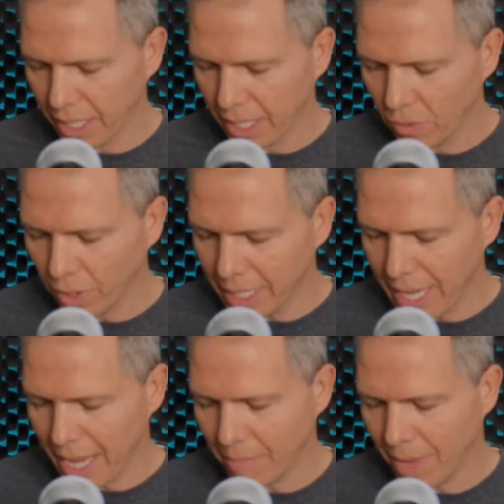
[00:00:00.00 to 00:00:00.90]
I kind of want to
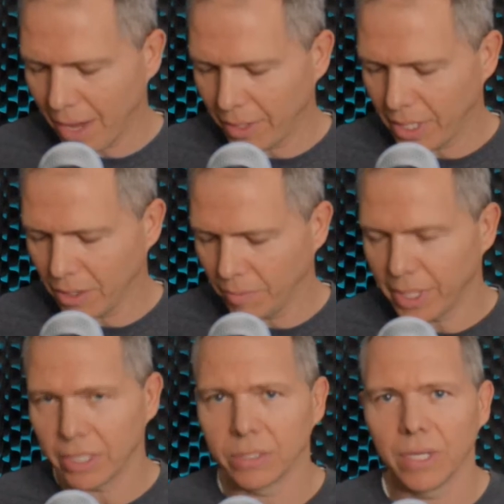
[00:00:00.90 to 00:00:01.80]
camp out here
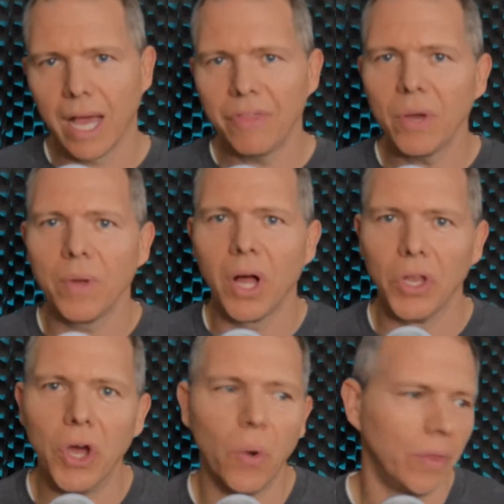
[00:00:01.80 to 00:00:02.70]
because I think we all
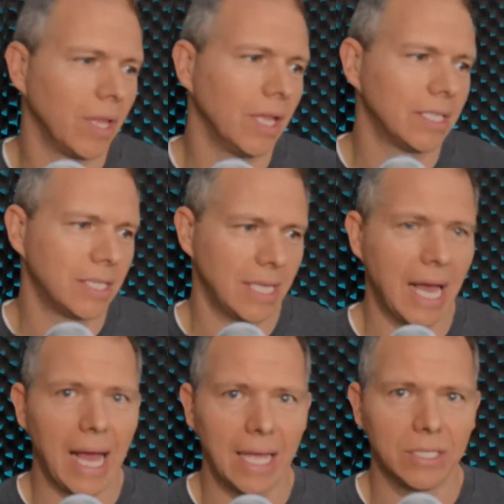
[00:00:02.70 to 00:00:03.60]
know what the lust of the
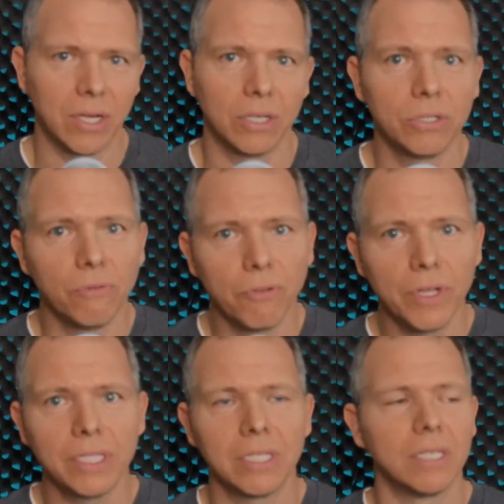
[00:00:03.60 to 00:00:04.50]
eyes are. So for
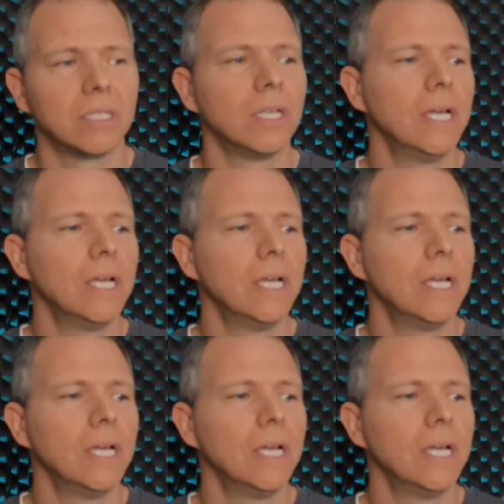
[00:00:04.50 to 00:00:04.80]
instance,